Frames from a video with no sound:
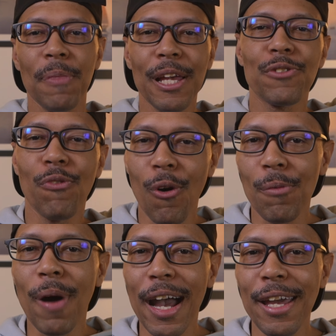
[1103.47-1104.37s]
It's for
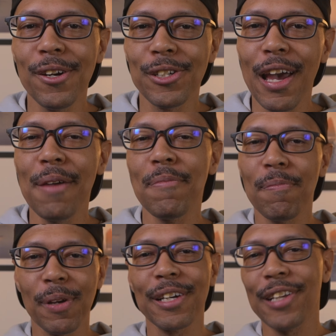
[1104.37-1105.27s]
my entertainment
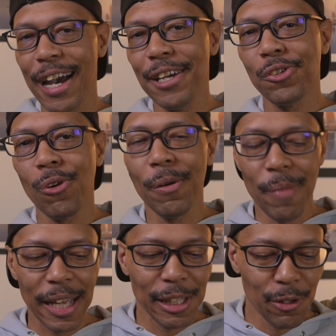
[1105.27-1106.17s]
because I enjoy
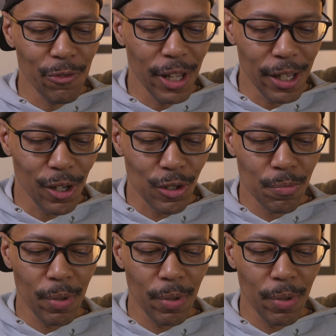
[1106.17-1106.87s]
making the videos,